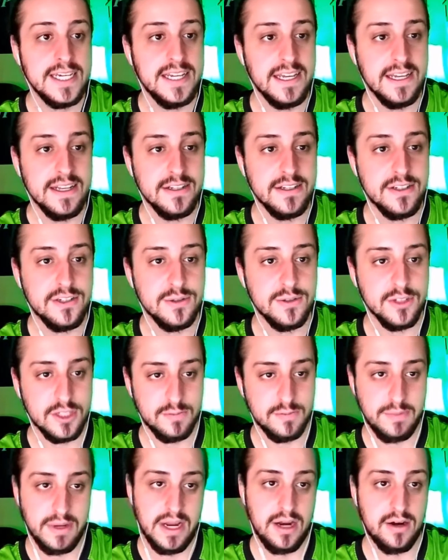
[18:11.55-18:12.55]
into
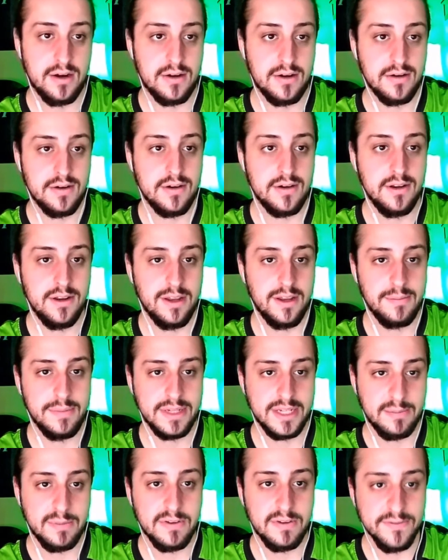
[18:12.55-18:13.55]
despair and
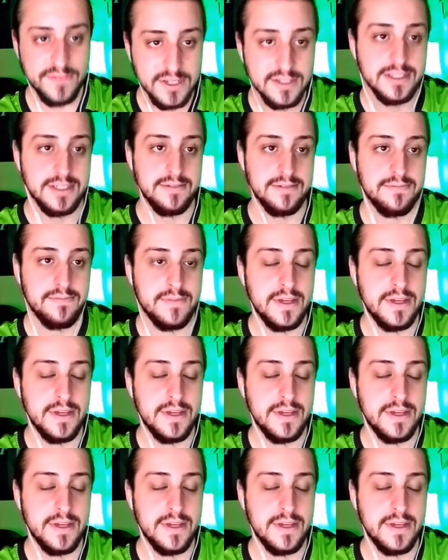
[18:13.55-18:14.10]
become a villain.